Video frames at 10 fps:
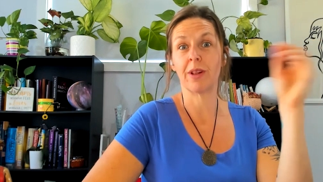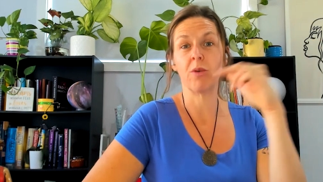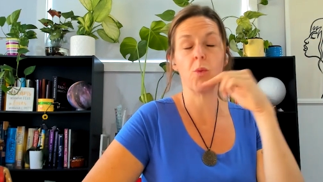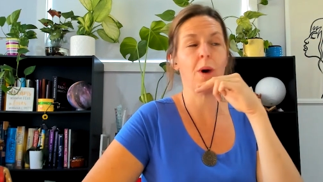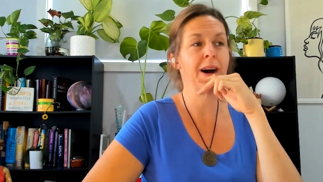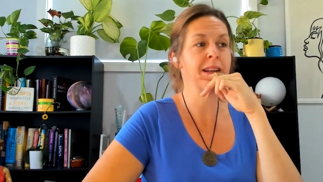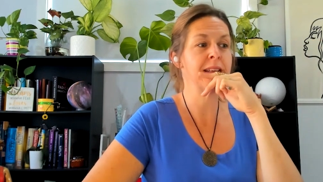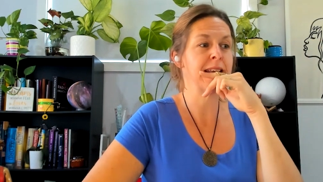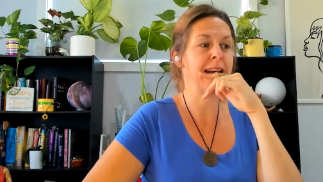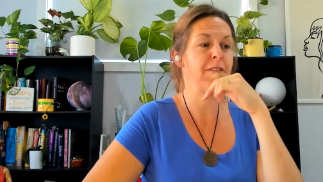Level 1
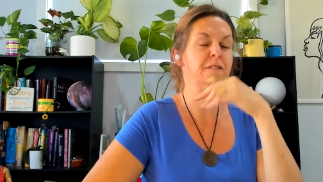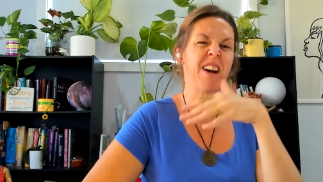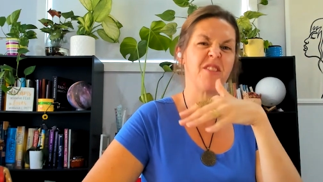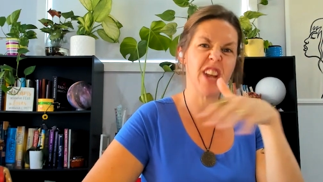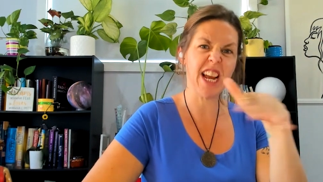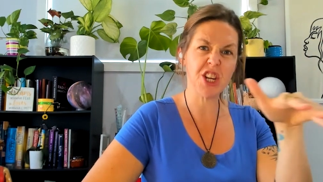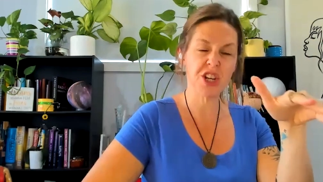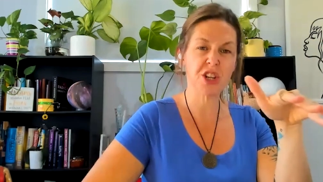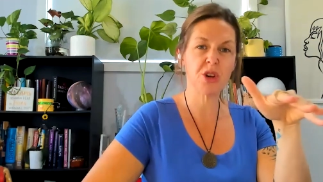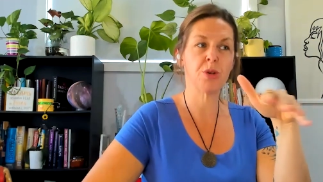is our
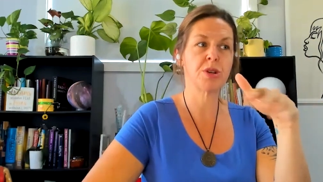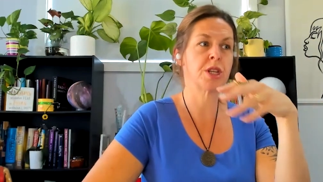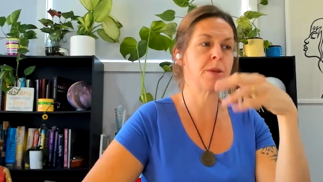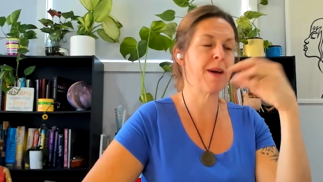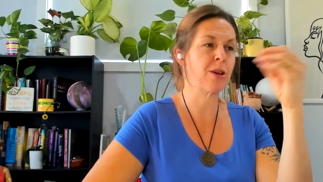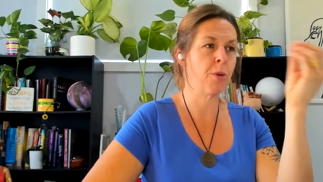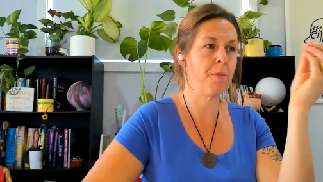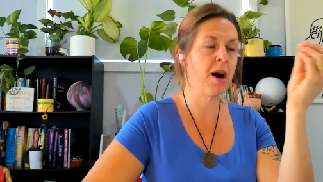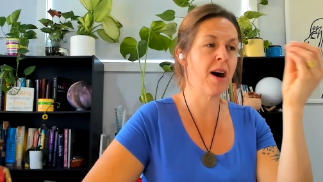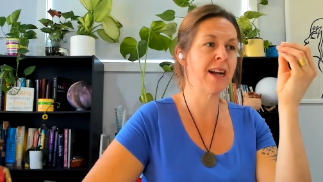foundations courses about
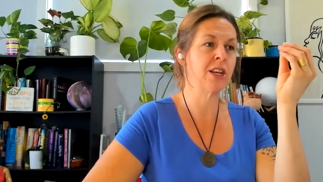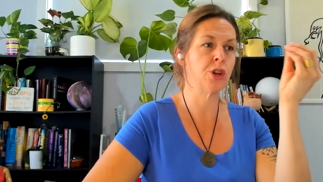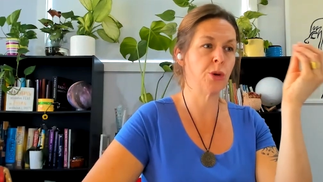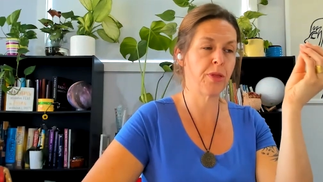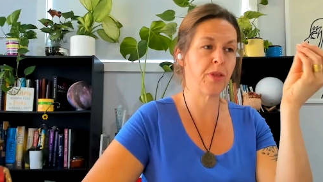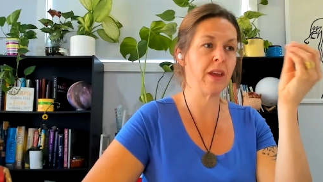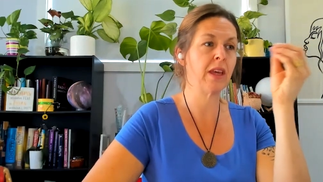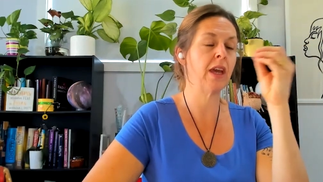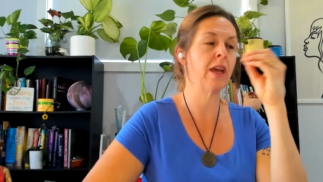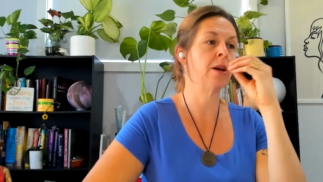your mind, your
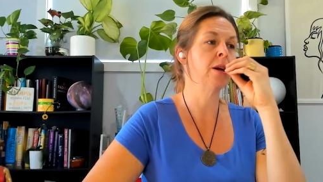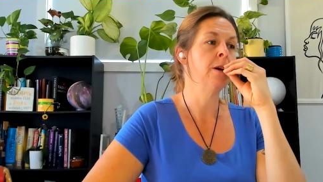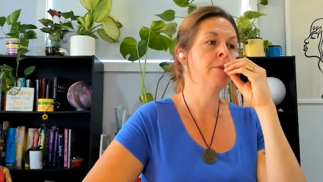thinking,